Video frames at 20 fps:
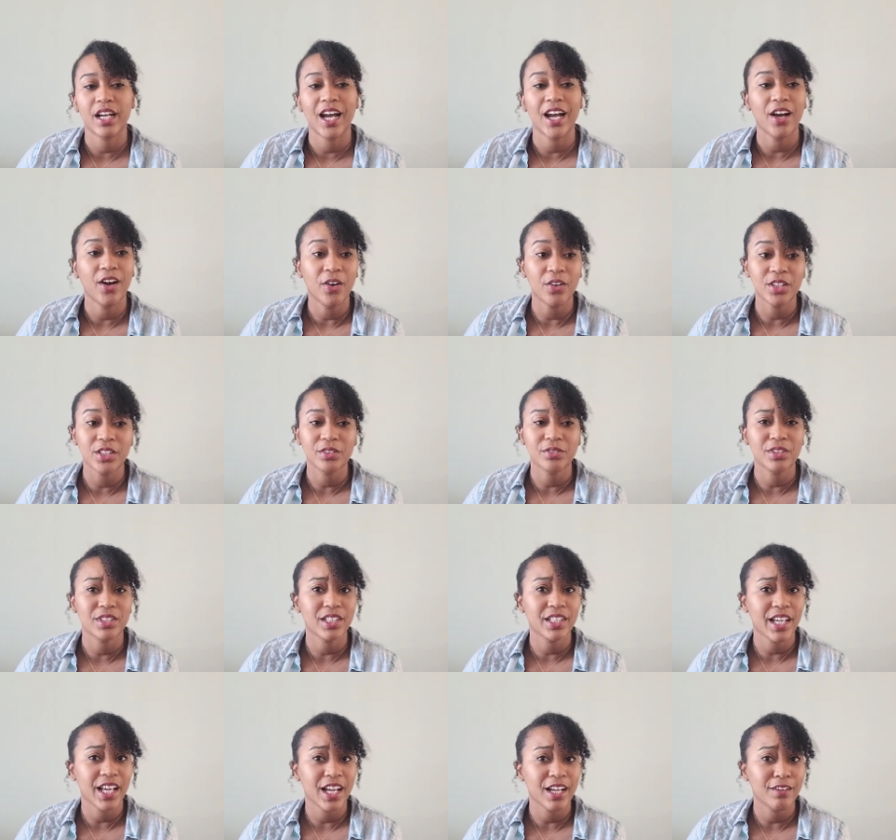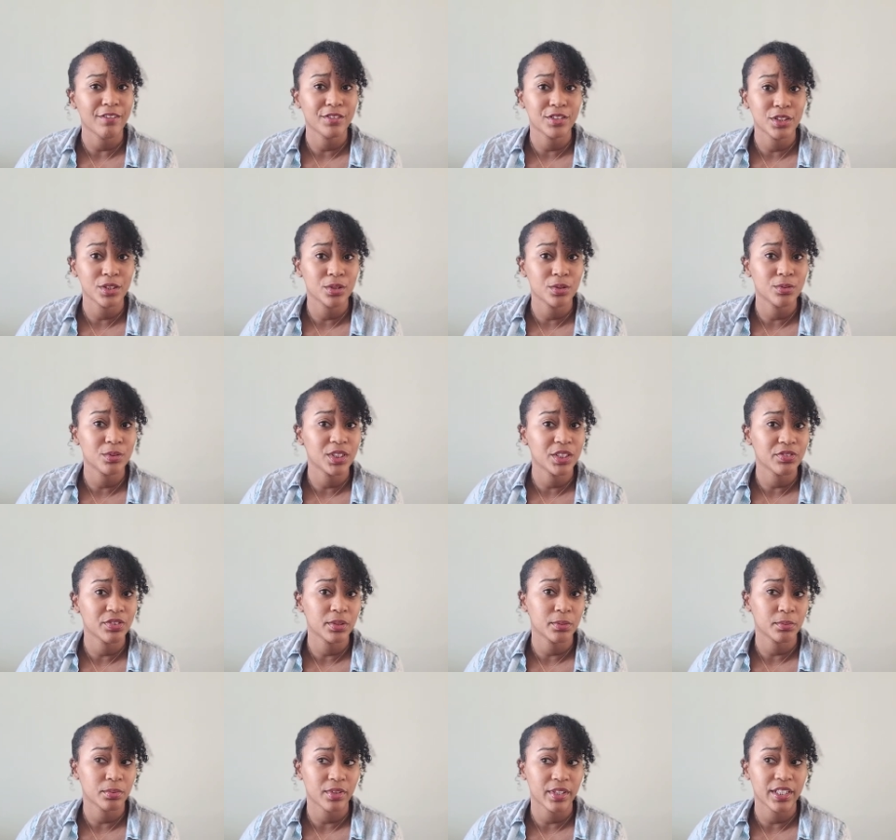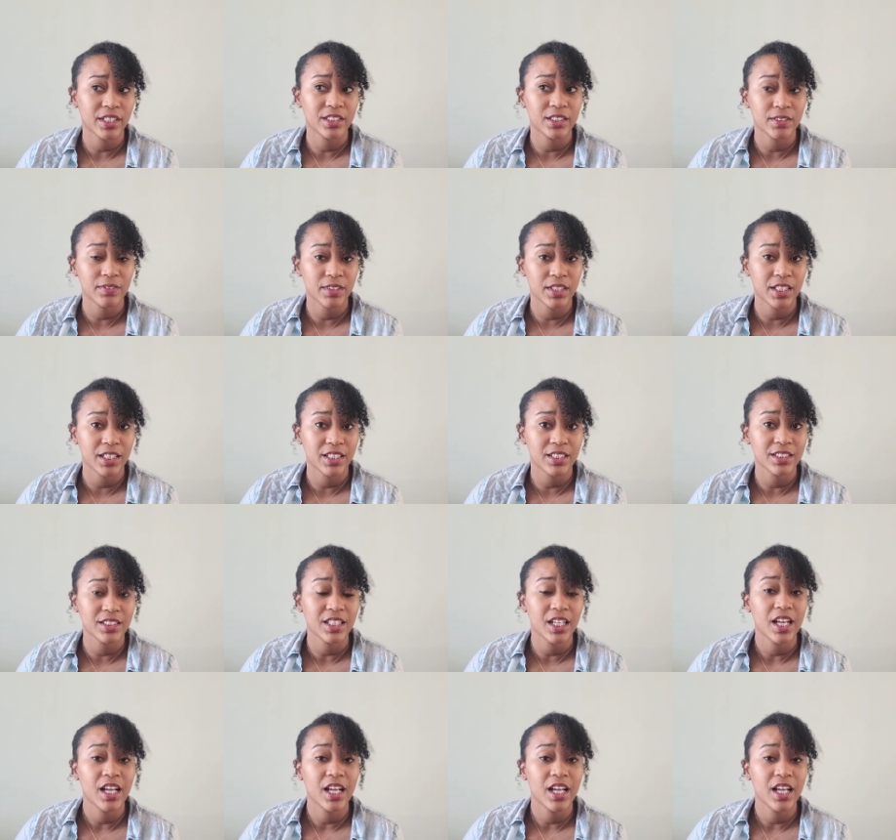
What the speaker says: I only really have 2 different brands of things,